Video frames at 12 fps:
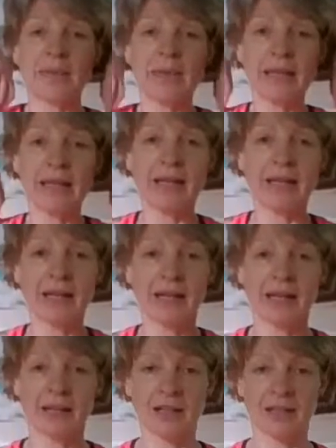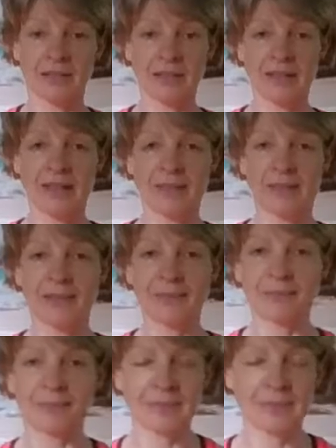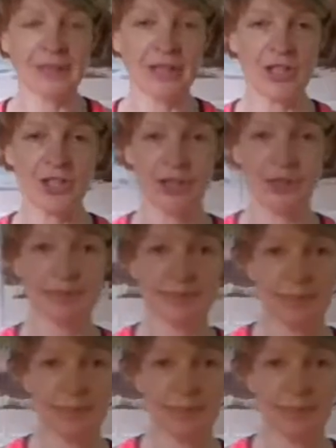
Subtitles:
the beginning of each